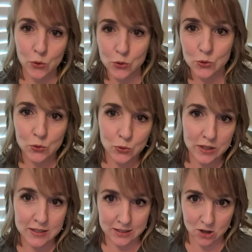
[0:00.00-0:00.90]
who
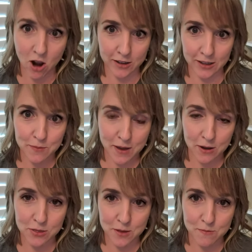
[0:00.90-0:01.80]
is talking
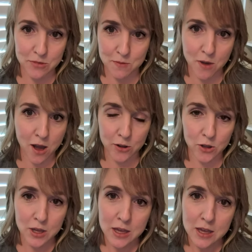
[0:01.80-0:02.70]
about the
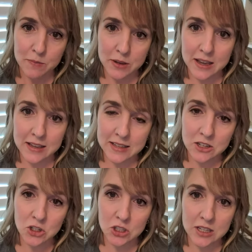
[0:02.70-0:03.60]
model. But
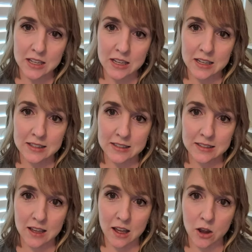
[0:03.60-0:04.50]
essentially, it's
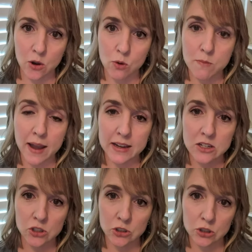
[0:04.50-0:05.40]
a
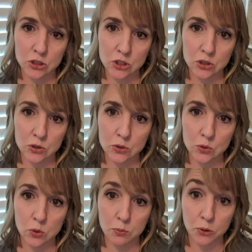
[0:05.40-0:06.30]
reminder
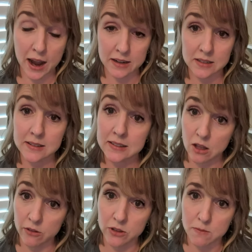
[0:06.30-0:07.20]
to practice
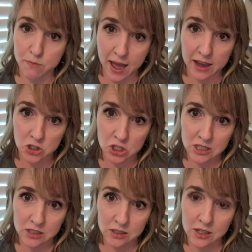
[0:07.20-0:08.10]

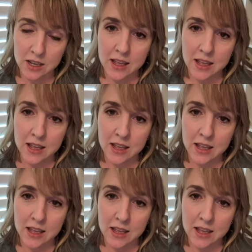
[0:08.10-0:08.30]
self-compassion